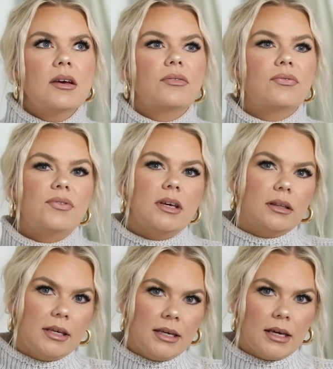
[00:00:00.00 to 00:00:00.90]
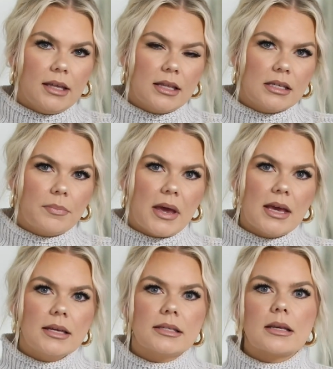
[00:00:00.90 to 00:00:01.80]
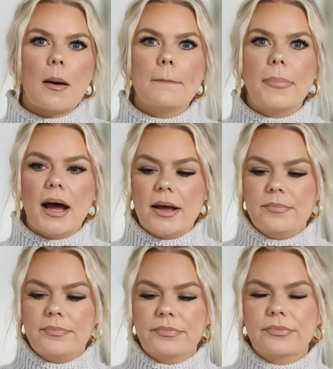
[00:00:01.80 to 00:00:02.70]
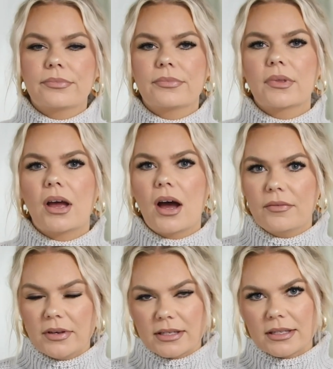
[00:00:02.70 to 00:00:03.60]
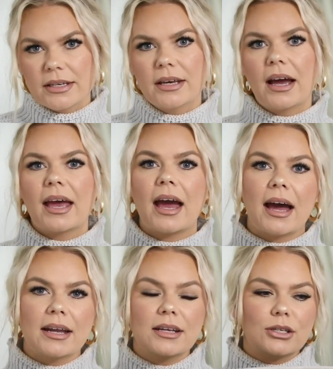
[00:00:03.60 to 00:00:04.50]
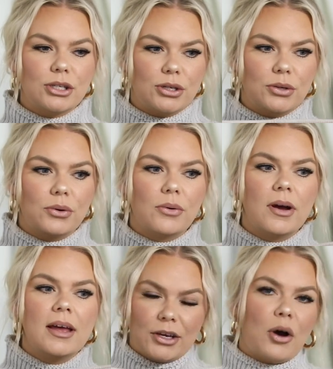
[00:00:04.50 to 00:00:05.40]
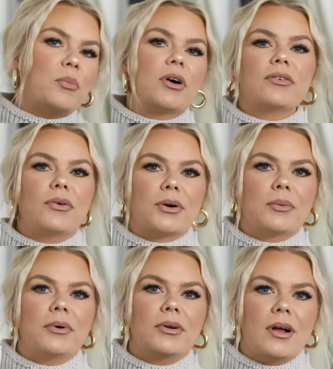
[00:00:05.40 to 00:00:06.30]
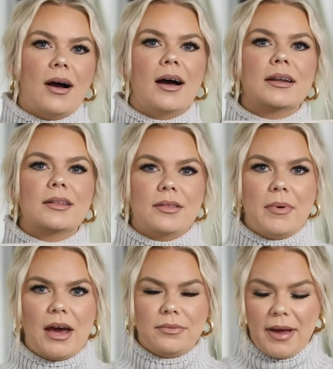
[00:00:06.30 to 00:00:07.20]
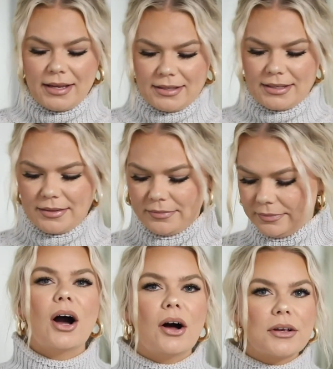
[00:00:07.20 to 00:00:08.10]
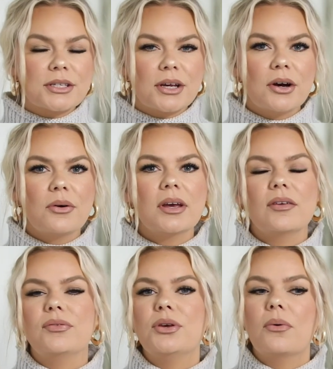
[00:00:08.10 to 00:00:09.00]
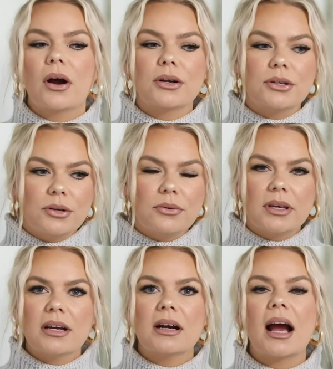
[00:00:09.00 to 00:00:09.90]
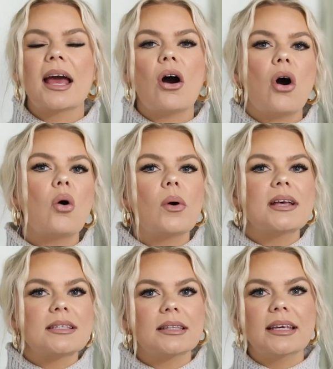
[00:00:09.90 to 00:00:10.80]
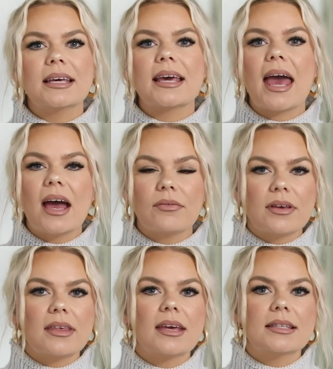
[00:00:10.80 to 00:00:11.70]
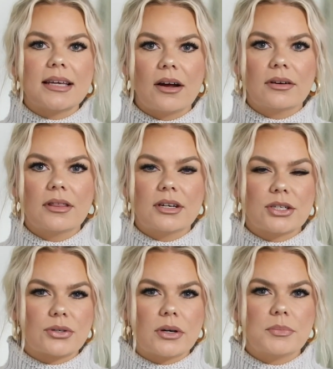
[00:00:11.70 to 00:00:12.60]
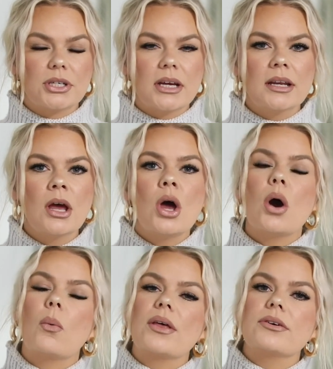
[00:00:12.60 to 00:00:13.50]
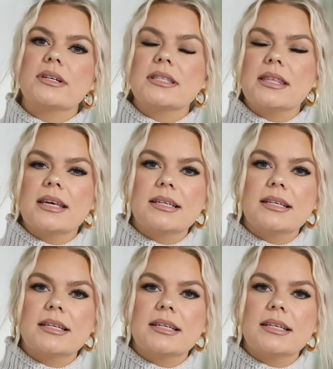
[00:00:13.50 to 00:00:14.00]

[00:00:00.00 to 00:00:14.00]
feeling in the space, but obviously I had to go more affordable on the bath mats. Also, if you are new here, I always link everything down in the description, whether it's the